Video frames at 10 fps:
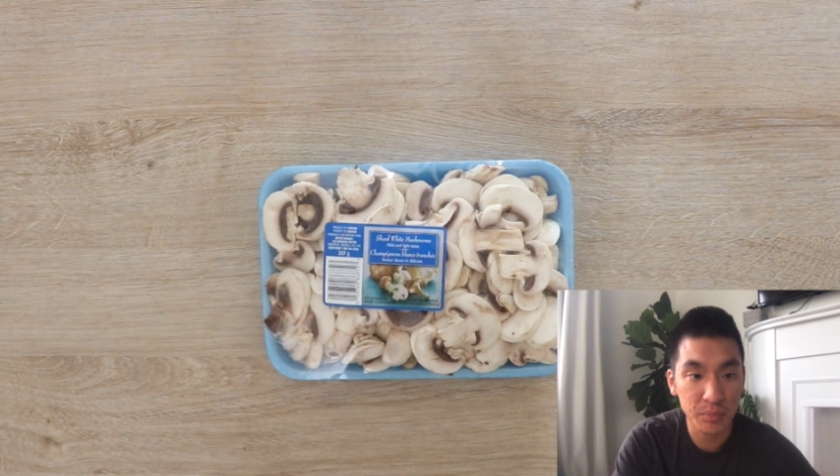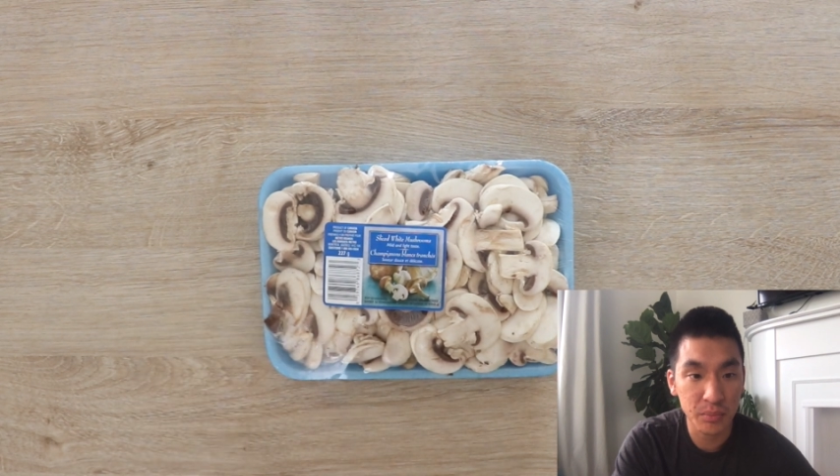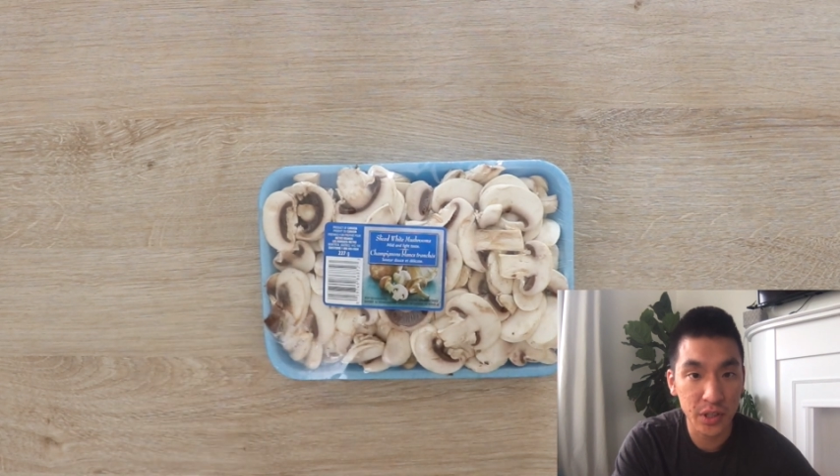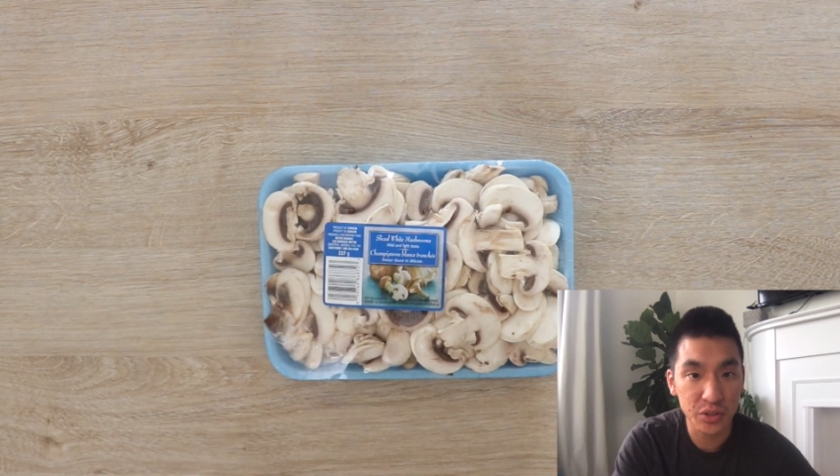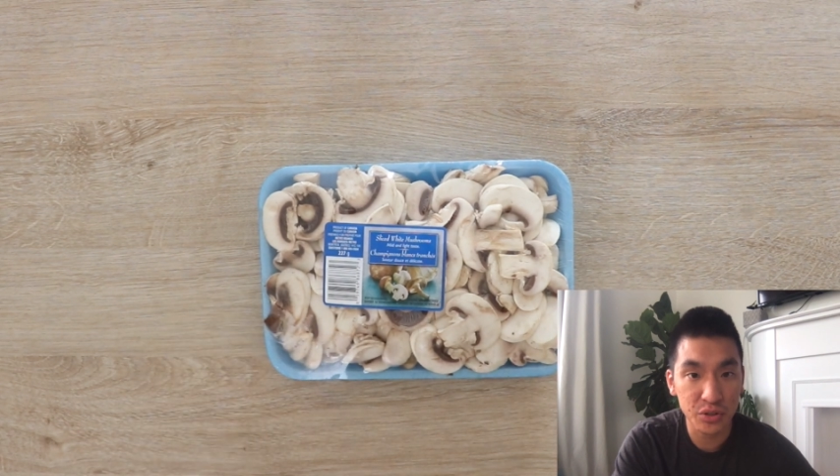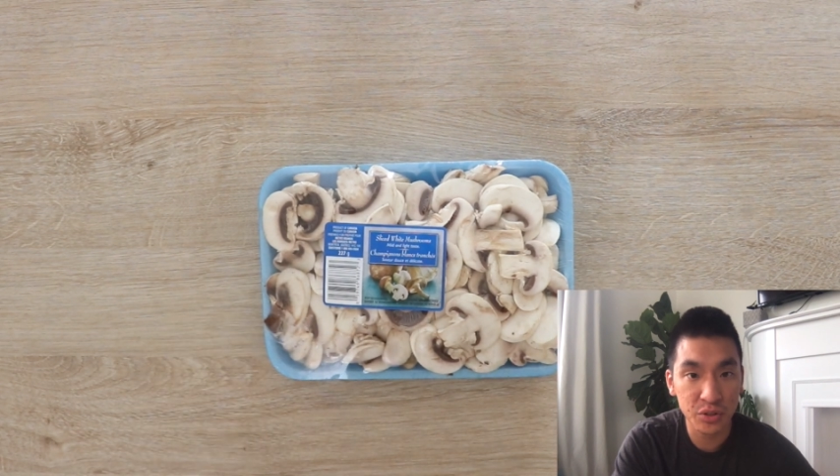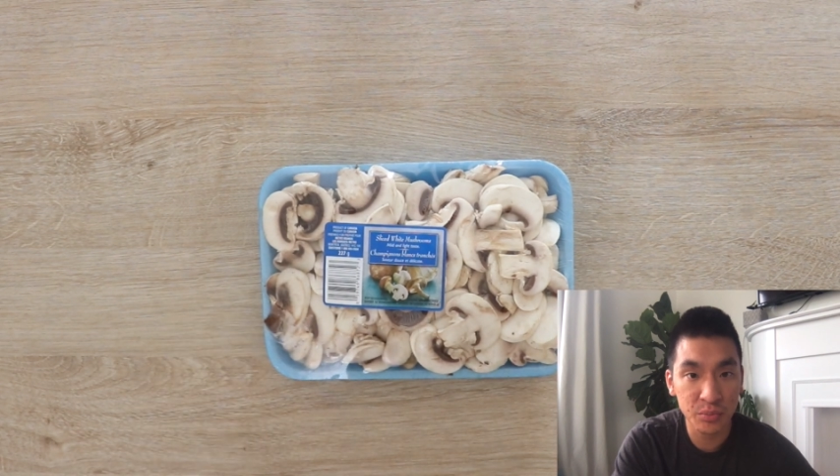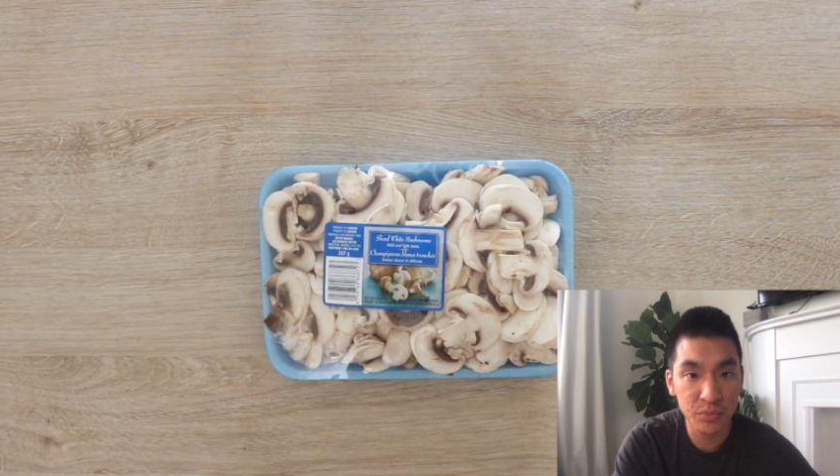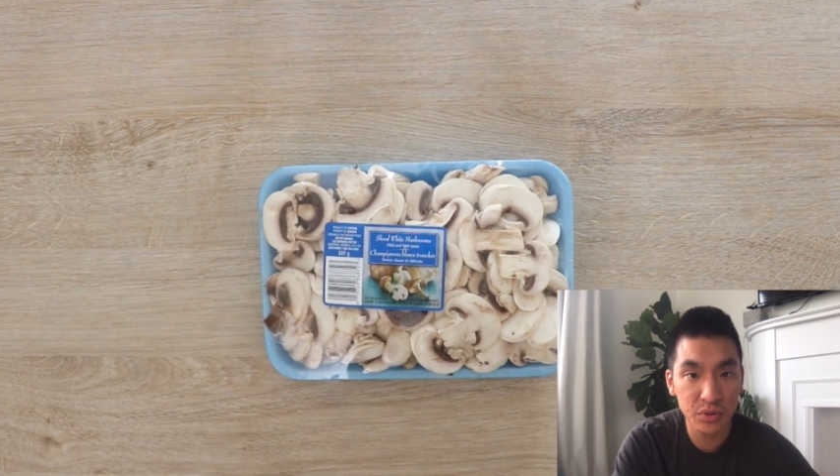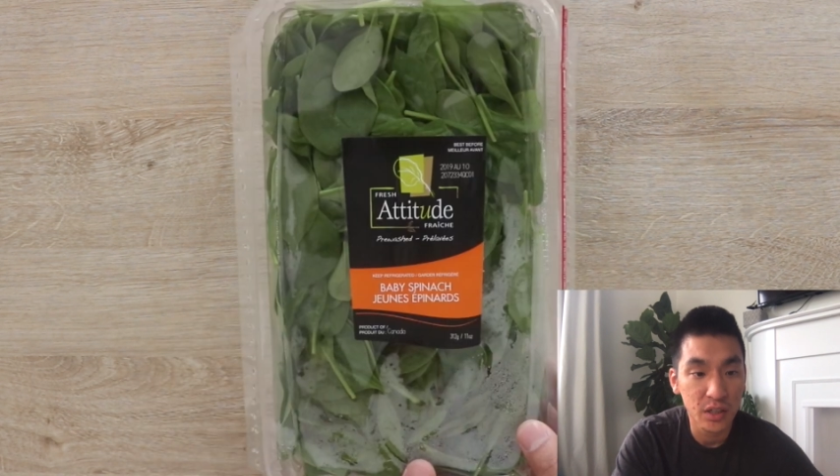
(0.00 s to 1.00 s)

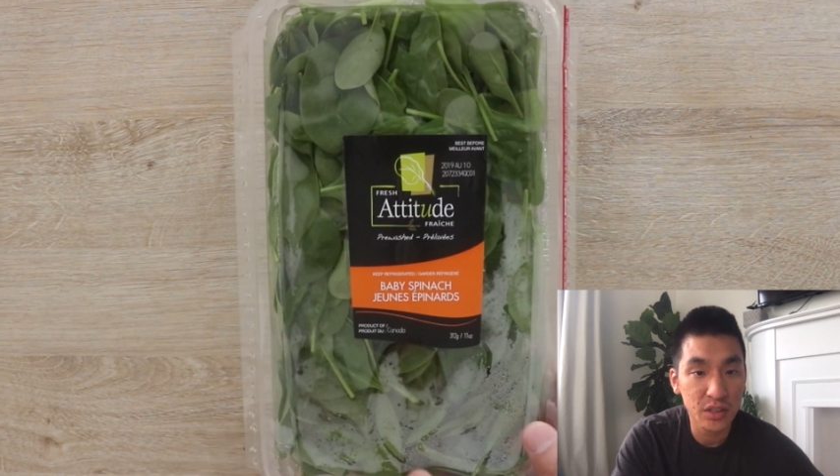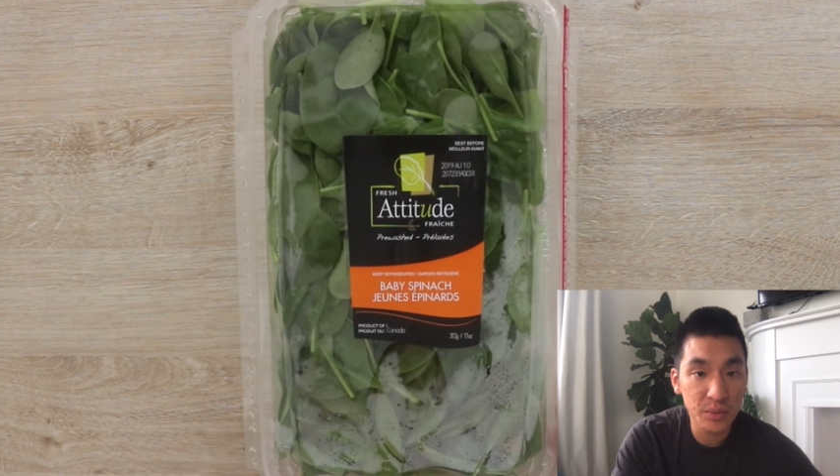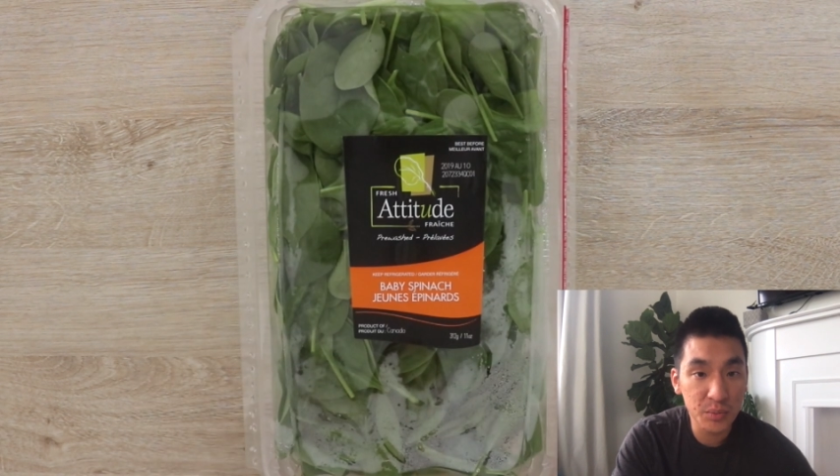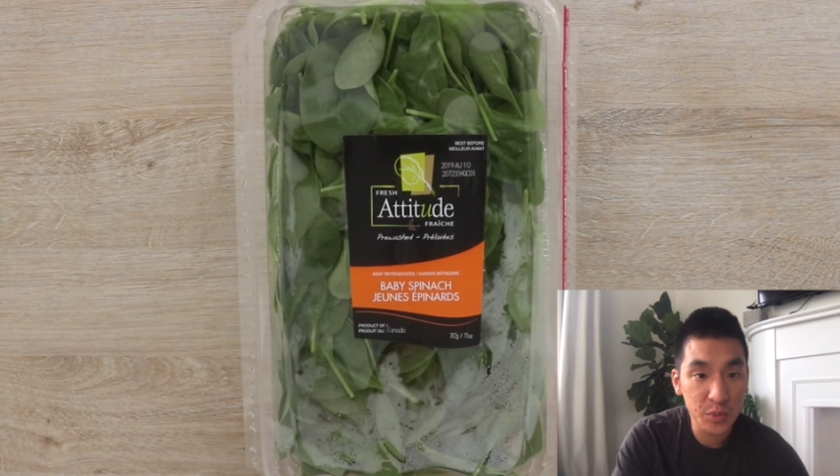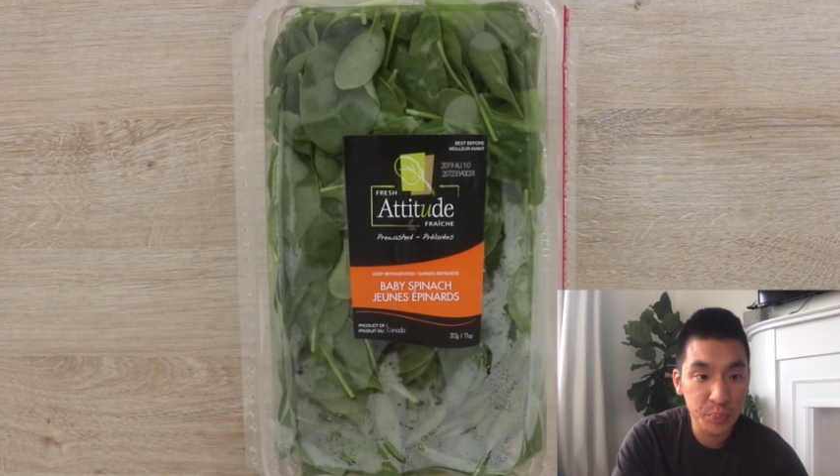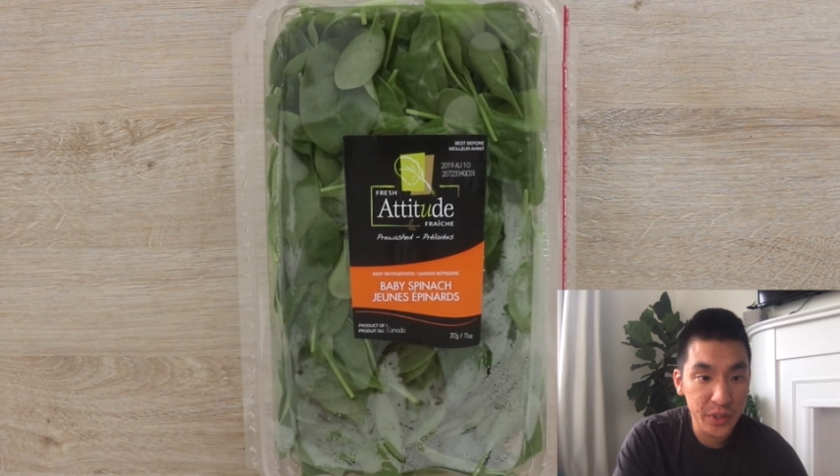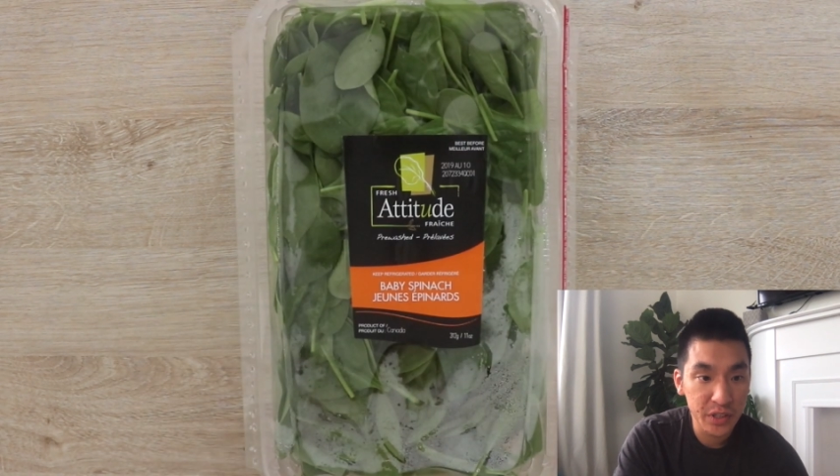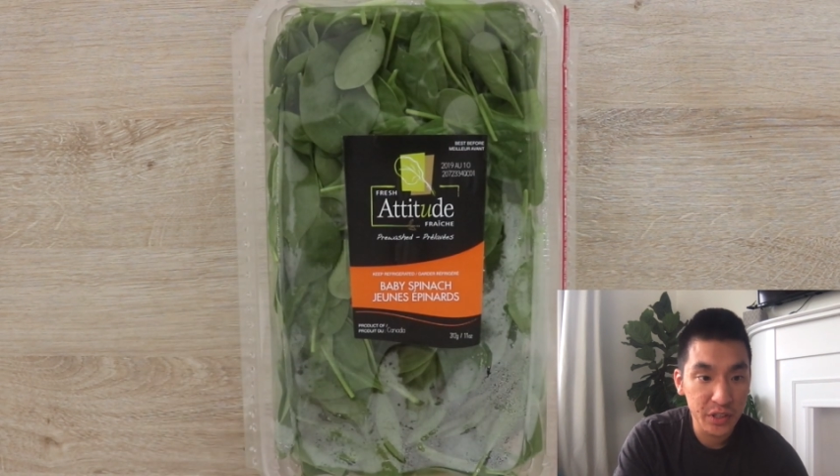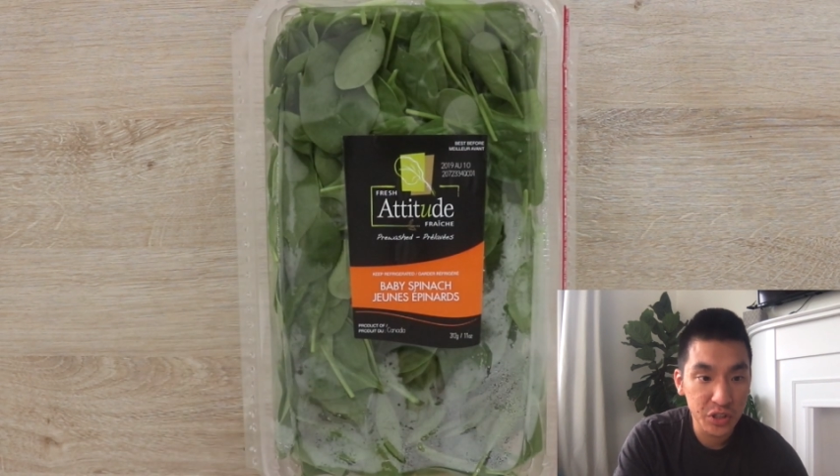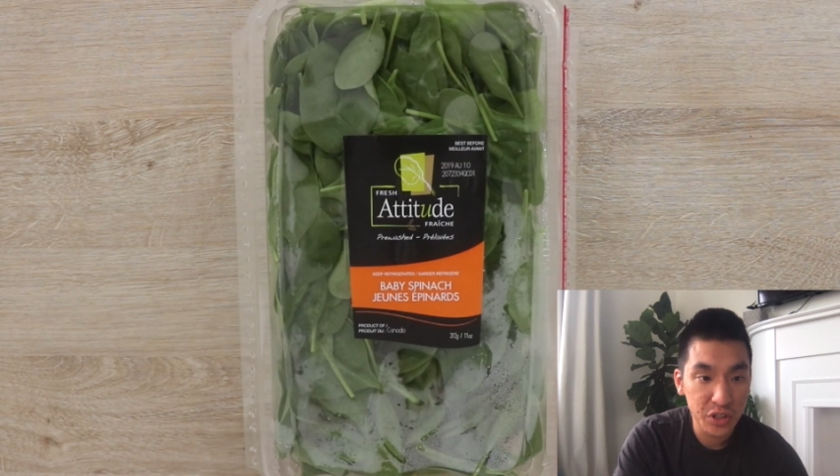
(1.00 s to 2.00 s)
mushrooms, some
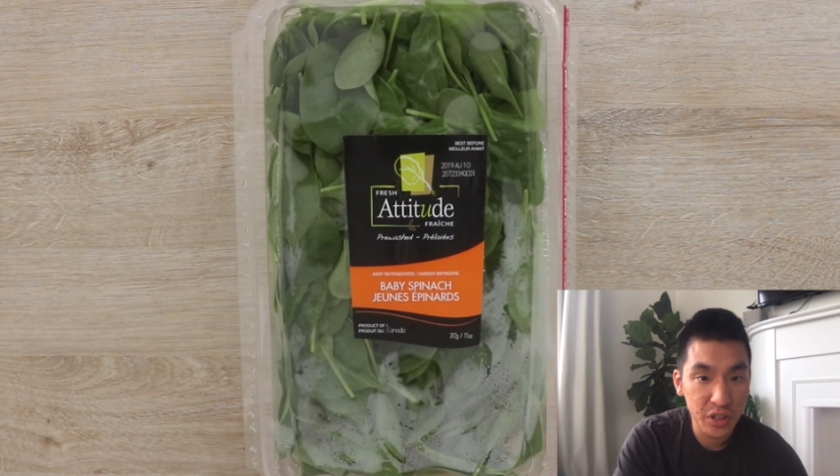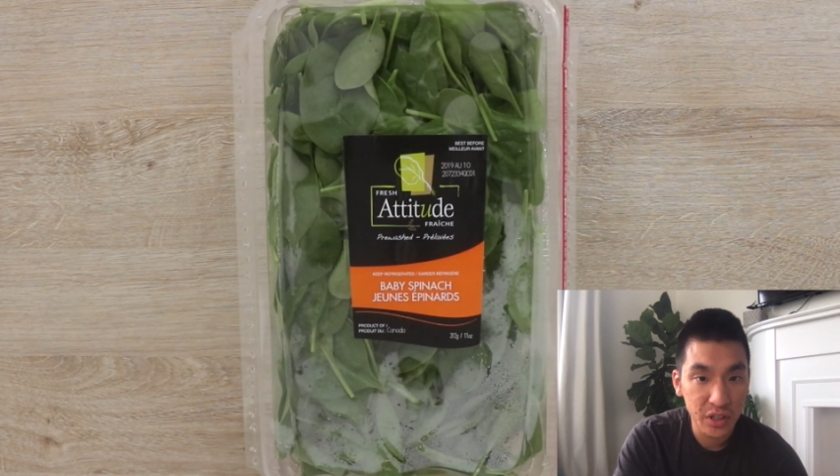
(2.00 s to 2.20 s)
spinach,